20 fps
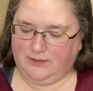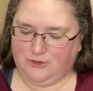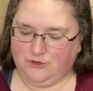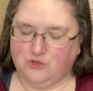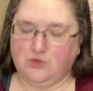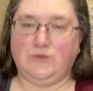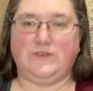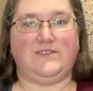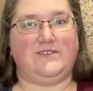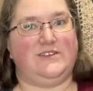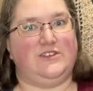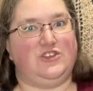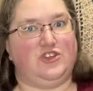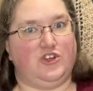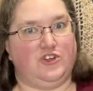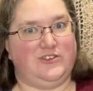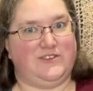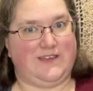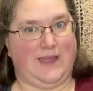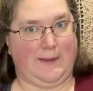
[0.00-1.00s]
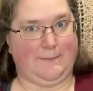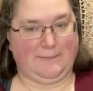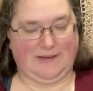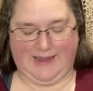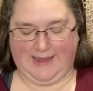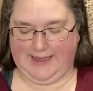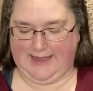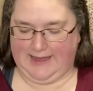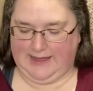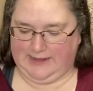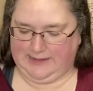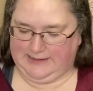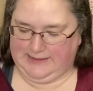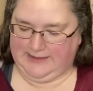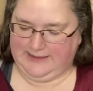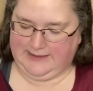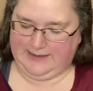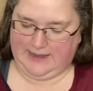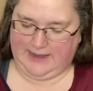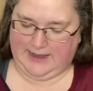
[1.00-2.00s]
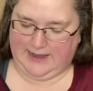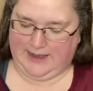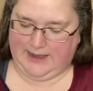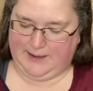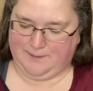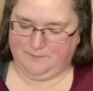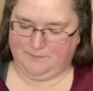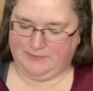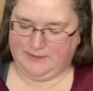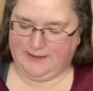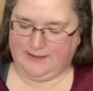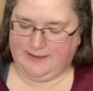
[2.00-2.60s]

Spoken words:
Twists and Turns MKAL.